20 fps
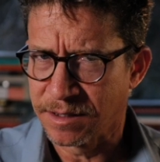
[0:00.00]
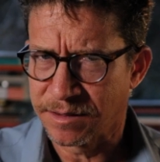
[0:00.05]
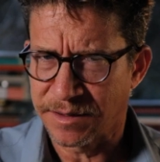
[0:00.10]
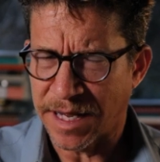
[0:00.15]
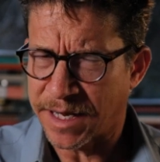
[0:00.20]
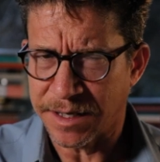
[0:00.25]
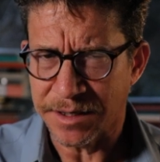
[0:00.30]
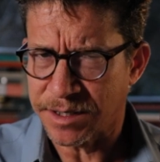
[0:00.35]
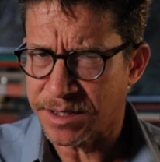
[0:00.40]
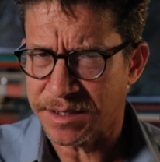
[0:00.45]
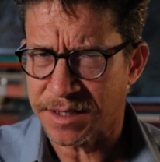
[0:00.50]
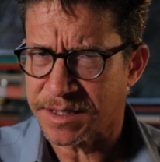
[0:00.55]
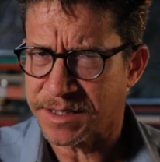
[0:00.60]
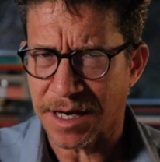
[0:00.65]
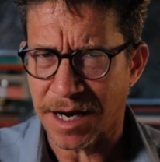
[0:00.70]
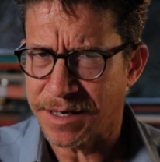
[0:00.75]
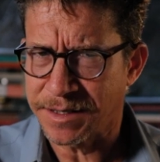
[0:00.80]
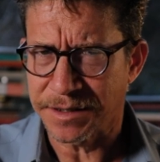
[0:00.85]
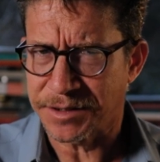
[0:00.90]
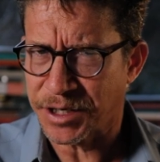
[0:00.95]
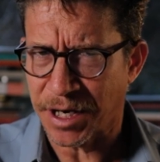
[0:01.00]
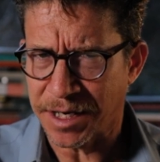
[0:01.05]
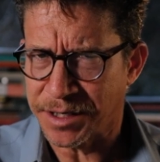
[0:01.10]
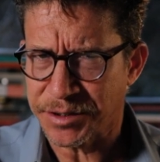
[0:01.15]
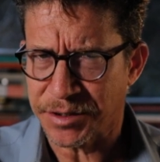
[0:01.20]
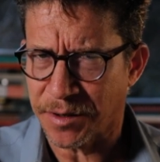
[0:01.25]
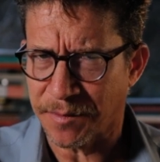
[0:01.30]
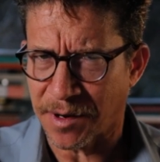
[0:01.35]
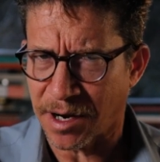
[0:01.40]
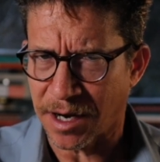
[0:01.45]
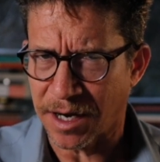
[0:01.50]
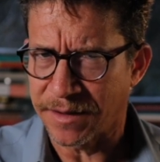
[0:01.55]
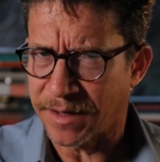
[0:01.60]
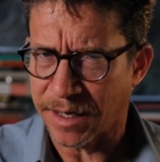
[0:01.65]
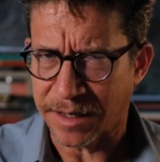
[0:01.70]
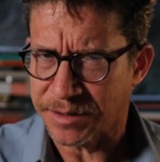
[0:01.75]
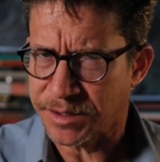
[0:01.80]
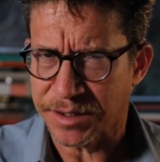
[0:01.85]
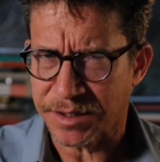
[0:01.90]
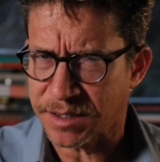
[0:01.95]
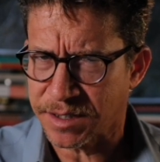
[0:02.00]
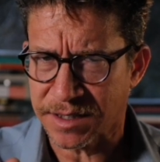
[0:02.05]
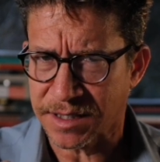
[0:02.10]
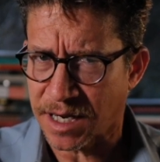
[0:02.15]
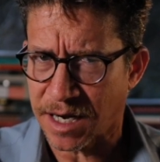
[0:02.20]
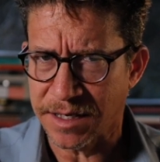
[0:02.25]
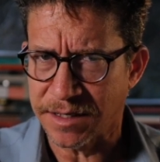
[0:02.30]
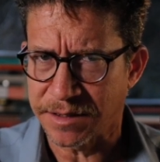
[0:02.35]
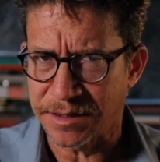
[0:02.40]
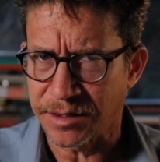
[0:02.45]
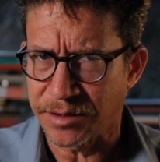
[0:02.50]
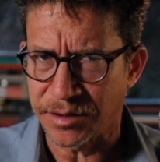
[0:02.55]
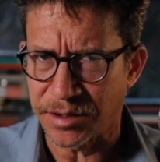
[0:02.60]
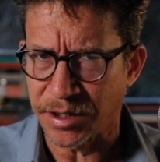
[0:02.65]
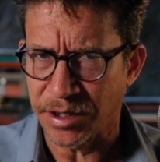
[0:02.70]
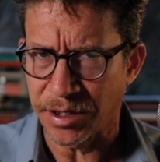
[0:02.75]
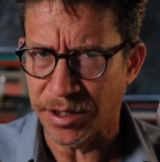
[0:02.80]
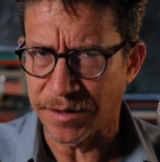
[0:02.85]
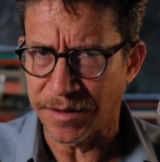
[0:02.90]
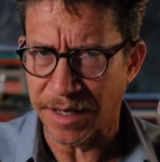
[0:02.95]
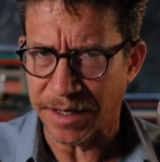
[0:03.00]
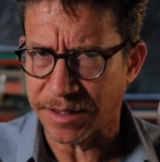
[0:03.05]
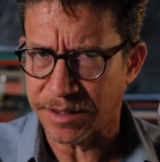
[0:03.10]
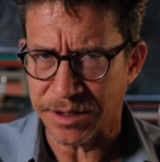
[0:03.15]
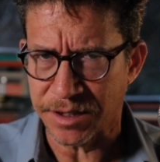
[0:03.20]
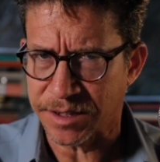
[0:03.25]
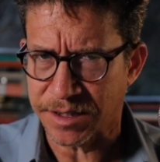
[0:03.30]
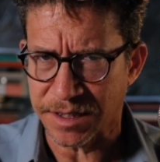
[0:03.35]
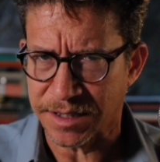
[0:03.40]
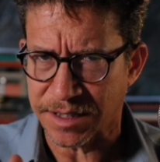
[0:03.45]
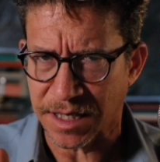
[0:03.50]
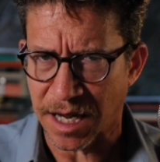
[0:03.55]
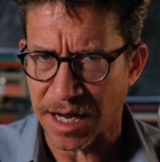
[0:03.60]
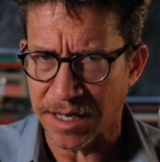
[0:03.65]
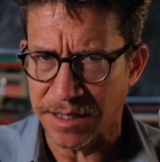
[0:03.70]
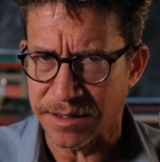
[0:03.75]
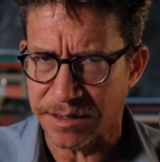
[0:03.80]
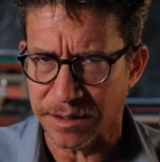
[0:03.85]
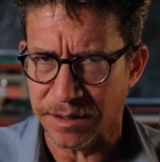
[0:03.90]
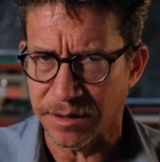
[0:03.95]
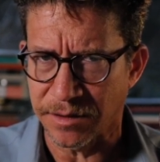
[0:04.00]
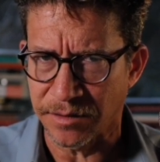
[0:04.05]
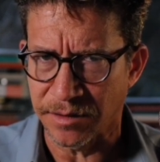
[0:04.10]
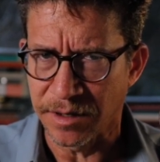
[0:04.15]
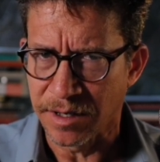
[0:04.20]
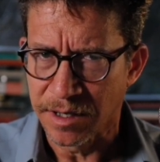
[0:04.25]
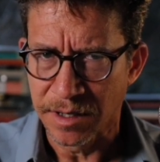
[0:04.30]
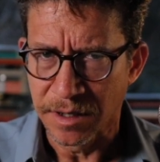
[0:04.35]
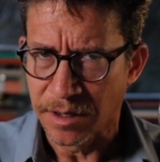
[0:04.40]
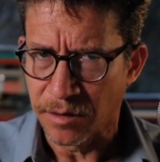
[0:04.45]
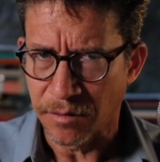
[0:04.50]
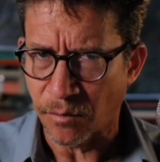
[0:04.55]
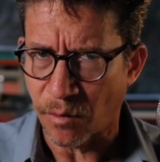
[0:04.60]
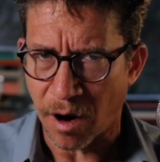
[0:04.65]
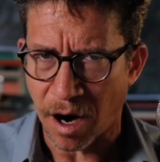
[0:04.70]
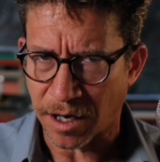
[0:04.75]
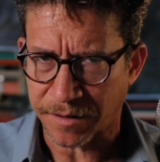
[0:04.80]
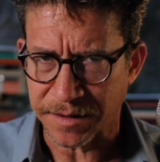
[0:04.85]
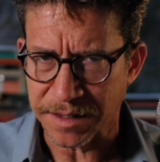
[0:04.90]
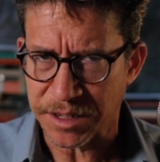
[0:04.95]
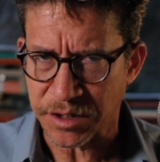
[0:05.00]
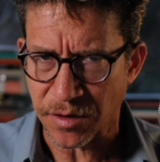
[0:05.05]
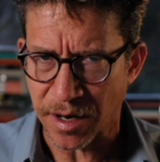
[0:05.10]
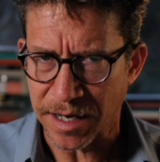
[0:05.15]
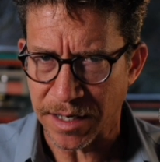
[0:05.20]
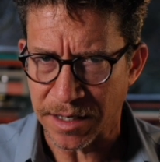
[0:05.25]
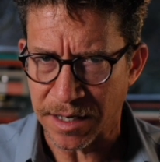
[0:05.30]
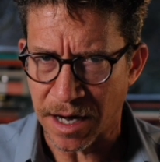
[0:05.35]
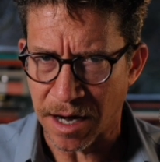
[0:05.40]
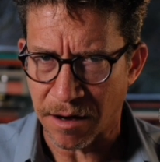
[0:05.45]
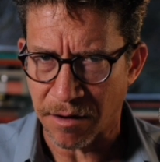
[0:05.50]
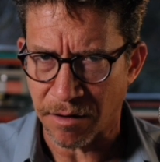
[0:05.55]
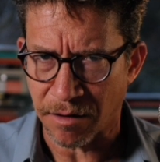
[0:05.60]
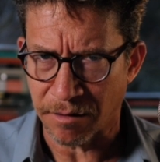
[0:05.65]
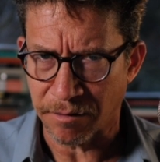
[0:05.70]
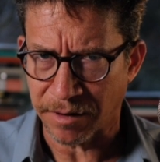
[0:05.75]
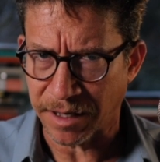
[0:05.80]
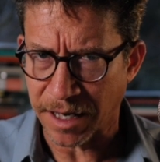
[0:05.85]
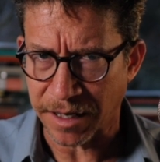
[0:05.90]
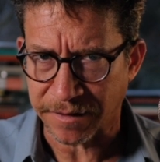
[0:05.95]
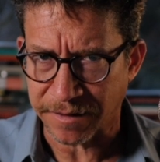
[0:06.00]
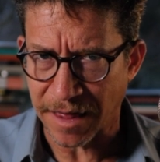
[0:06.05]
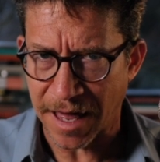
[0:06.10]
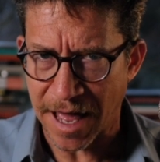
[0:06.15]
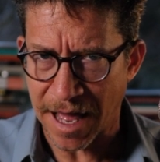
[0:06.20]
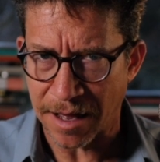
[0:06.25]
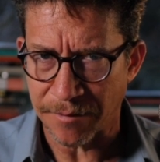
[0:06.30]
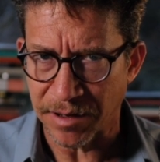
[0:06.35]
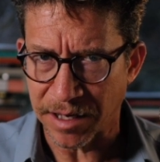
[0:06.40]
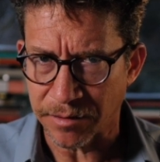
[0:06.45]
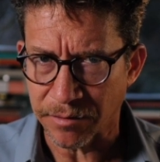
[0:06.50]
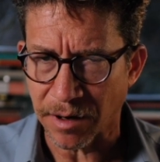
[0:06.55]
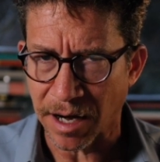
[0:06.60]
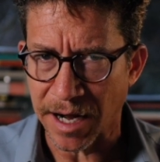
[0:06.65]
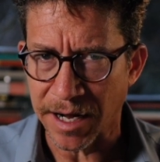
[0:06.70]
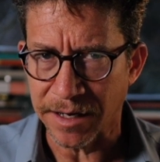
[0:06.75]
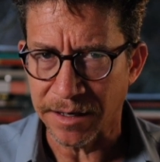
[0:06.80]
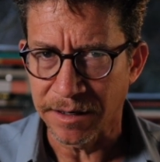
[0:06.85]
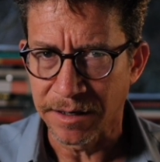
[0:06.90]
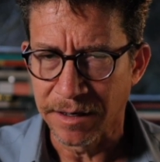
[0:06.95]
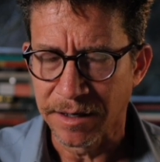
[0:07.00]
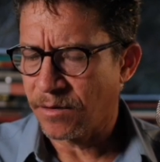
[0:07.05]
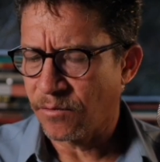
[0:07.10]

They could just decide to change their mind. They could just decide to do good. They could just decide to walk the straight and narrow, kick the habit, right?